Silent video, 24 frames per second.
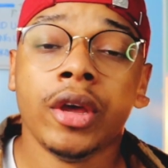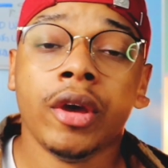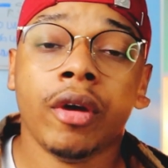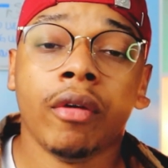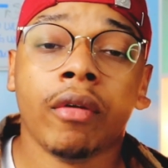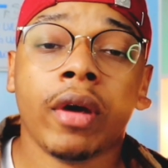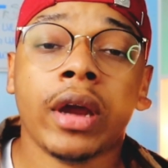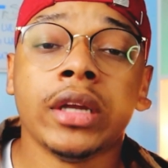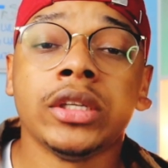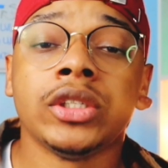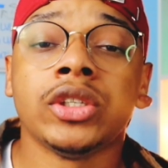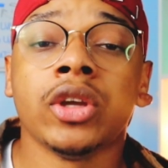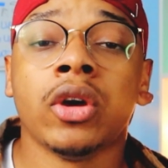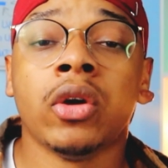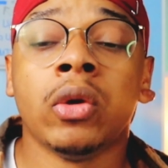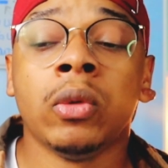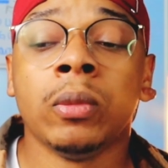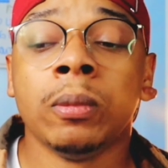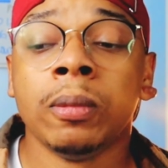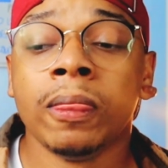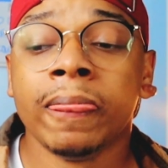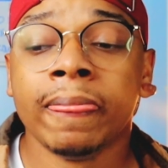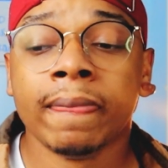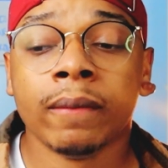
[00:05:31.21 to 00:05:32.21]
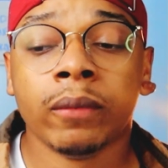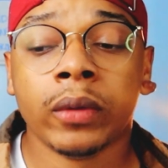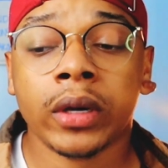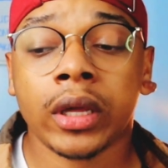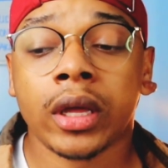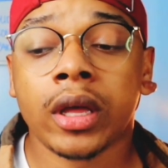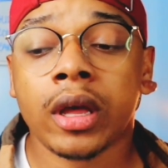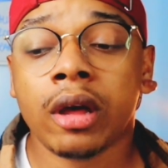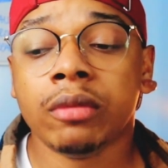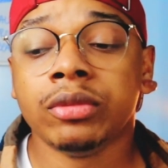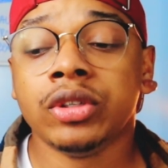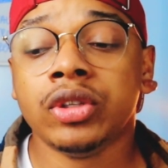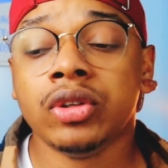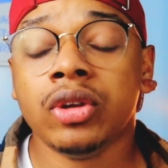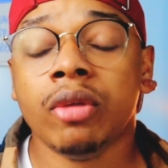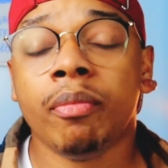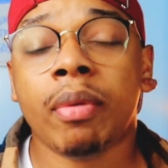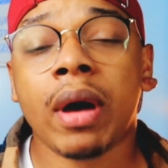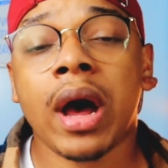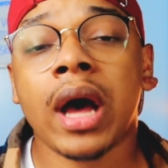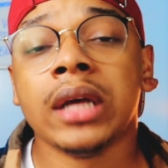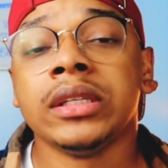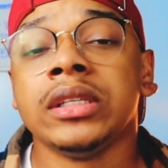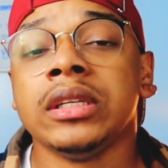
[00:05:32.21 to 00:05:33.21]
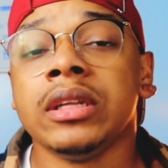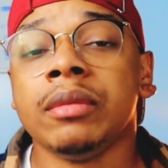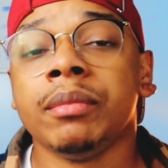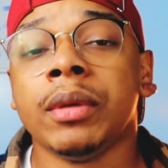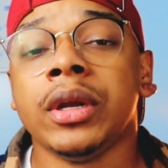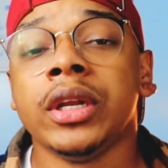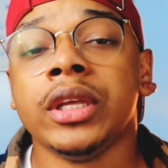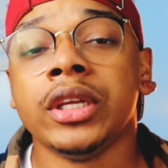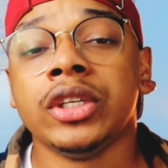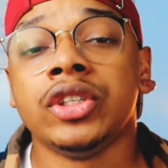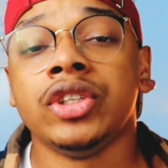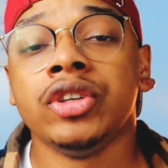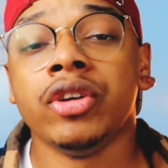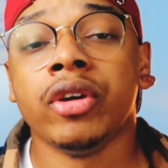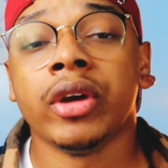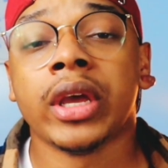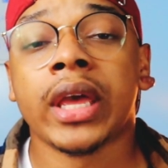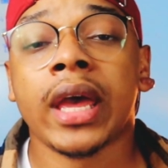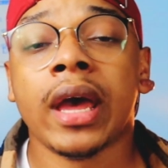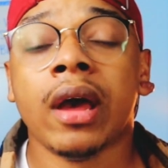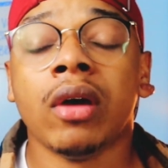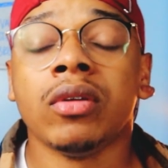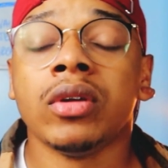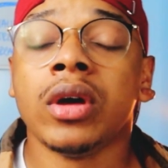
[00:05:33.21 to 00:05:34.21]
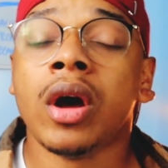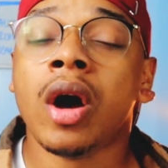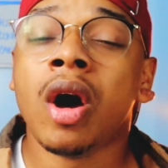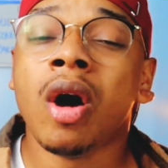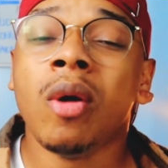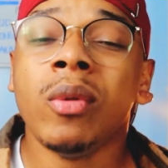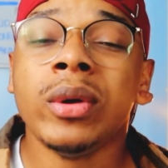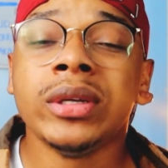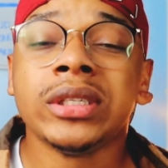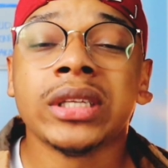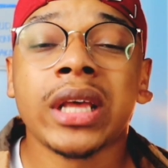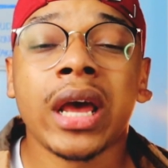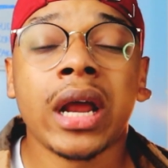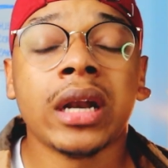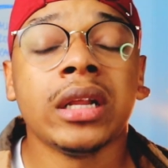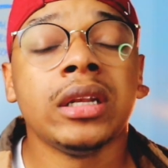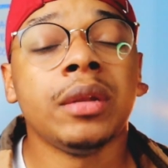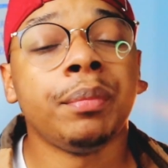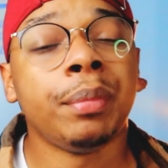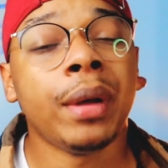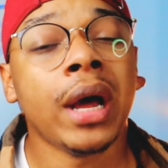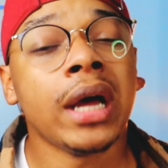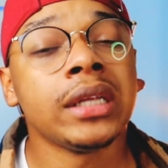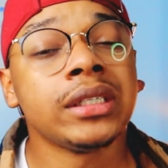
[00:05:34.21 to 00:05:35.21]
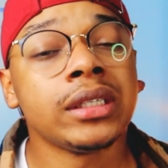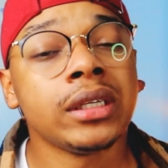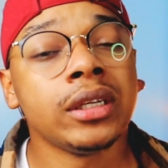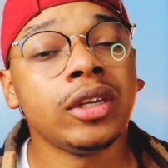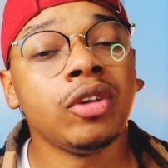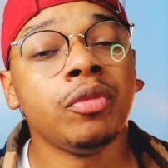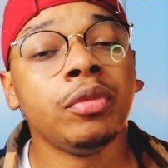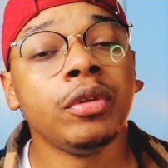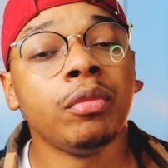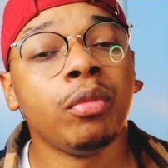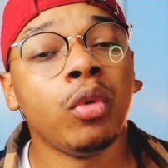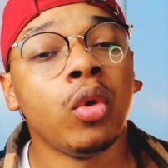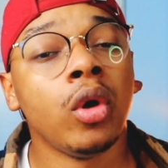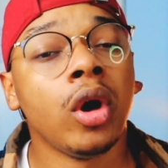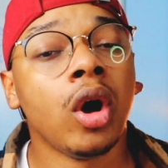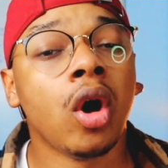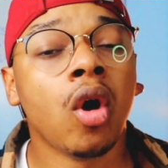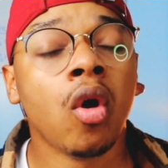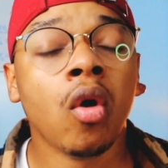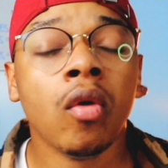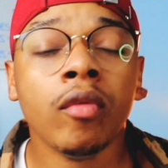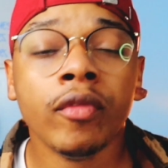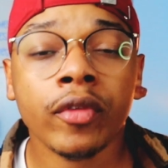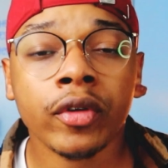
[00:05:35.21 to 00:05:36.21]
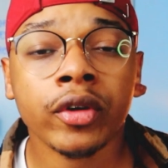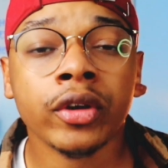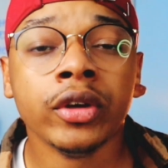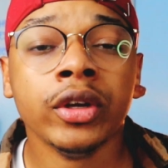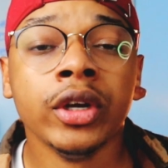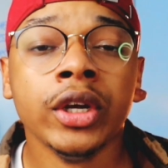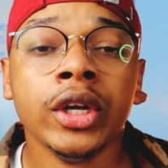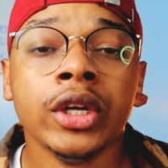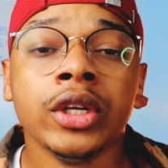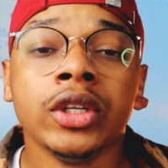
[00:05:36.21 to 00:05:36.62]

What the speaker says: right? So when it comes to depositing money into your account, always kind of deposit a little bit more over,